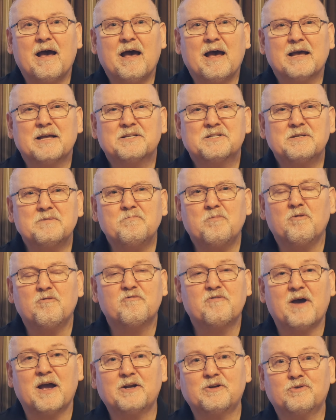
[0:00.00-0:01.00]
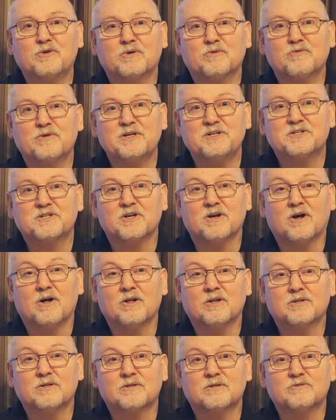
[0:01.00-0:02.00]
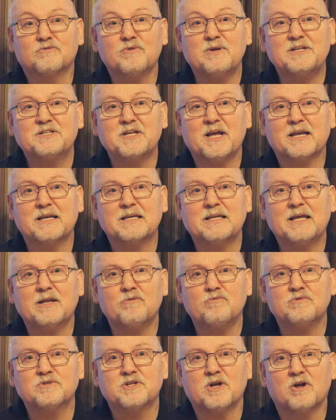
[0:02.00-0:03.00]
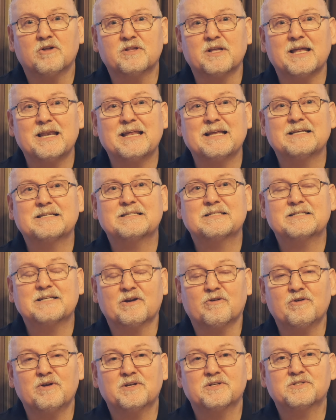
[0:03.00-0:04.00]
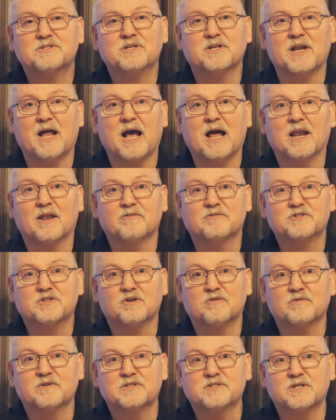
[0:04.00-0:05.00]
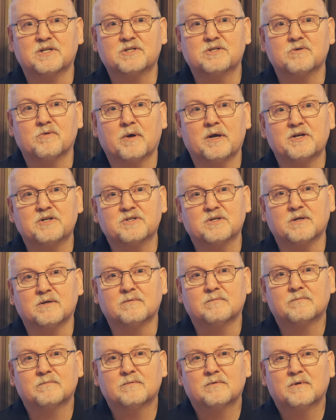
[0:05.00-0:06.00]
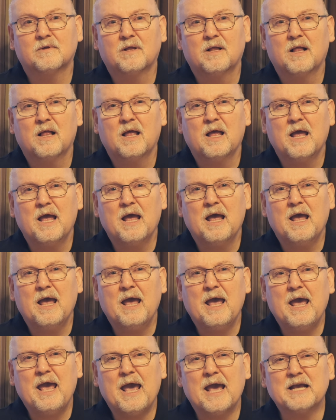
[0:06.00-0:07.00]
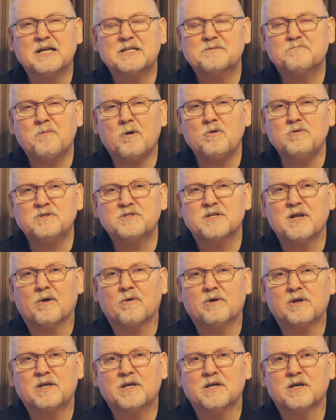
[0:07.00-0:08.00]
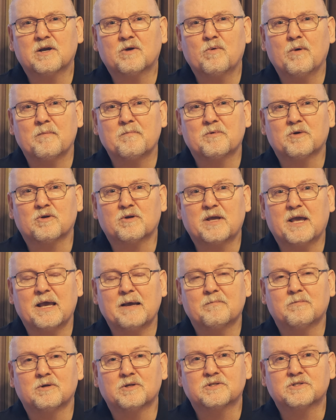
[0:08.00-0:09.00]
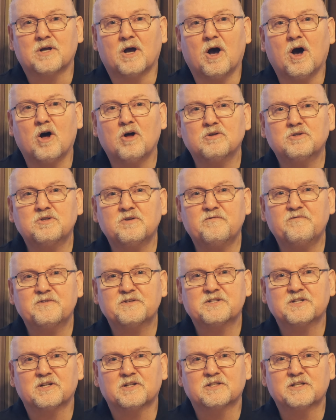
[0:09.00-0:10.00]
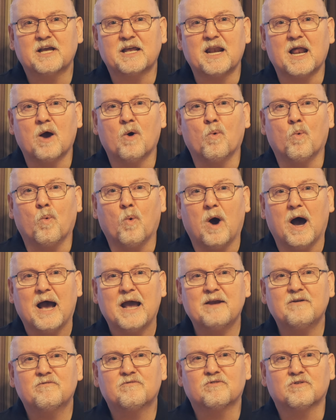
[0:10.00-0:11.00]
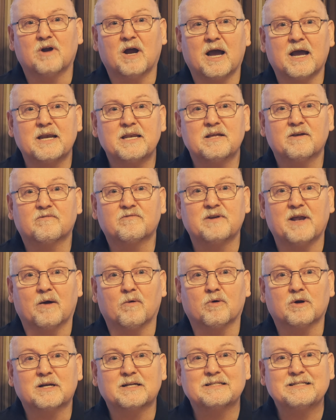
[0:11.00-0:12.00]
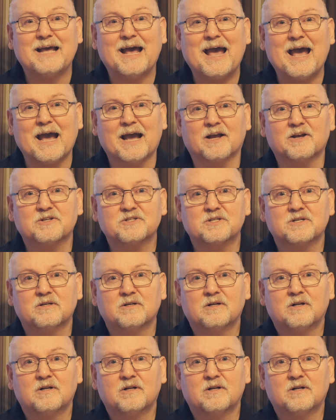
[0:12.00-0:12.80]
a simple factory reset can result in a serious denial of service situation. Exposed networking equipment or cables also facilitate a wide variety of network attacks.